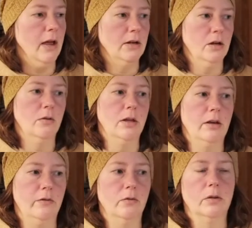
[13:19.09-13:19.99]
I know that
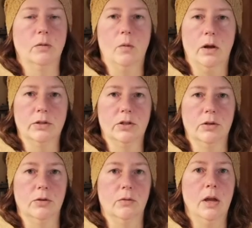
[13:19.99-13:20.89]
if you really want
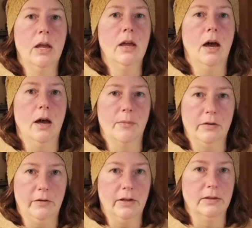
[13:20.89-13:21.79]
to
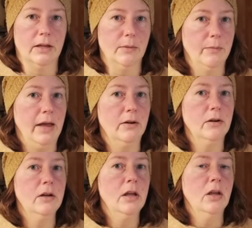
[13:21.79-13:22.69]
advance and get better,